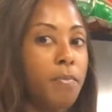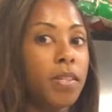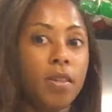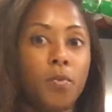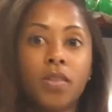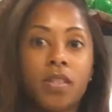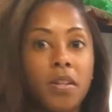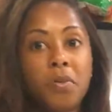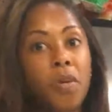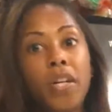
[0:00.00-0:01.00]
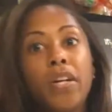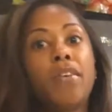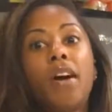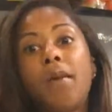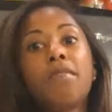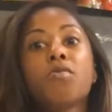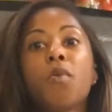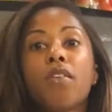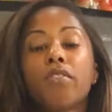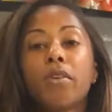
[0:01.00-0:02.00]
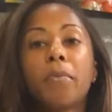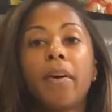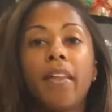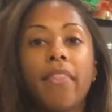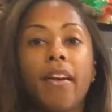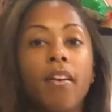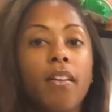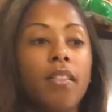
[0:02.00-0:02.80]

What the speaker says: someone's gonna wanna know, how much water do you put in there?